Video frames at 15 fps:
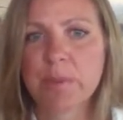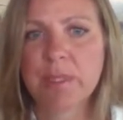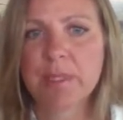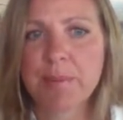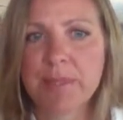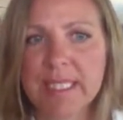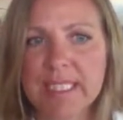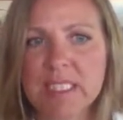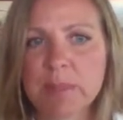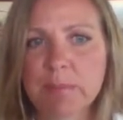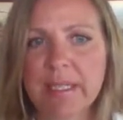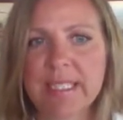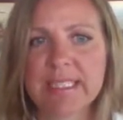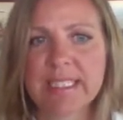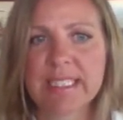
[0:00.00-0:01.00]
we would
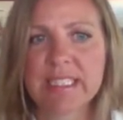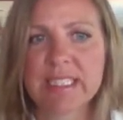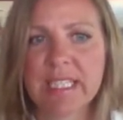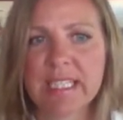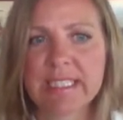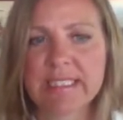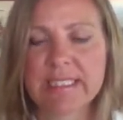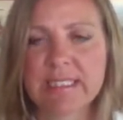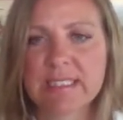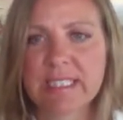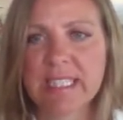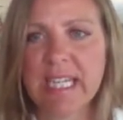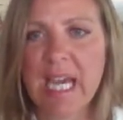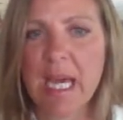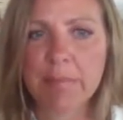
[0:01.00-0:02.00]
expect declines
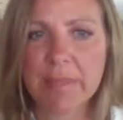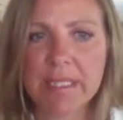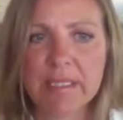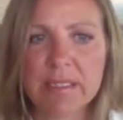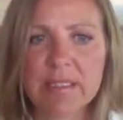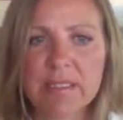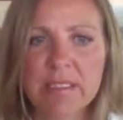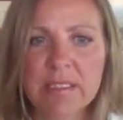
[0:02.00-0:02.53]
to happen.